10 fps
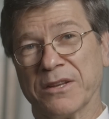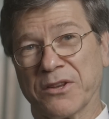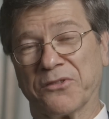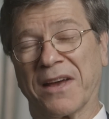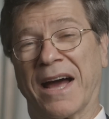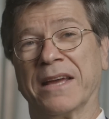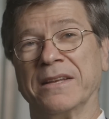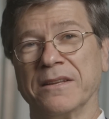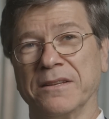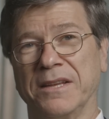
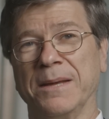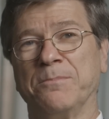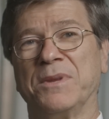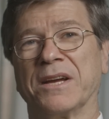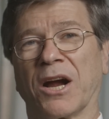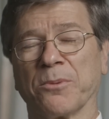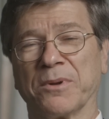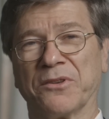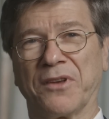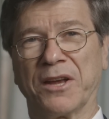designed deep
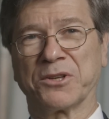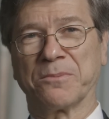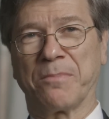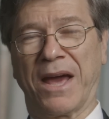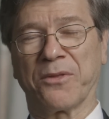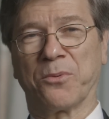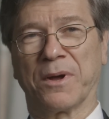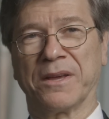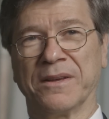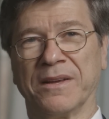decarbonization
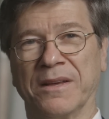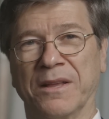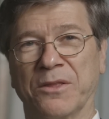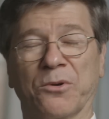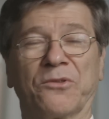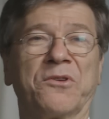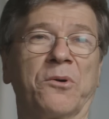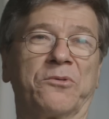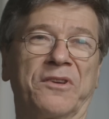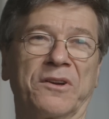pathway. There is
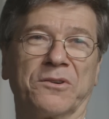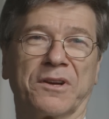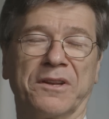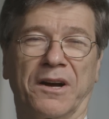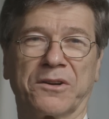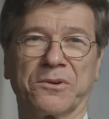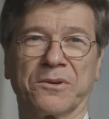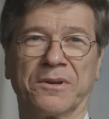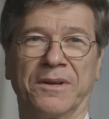no single conductor,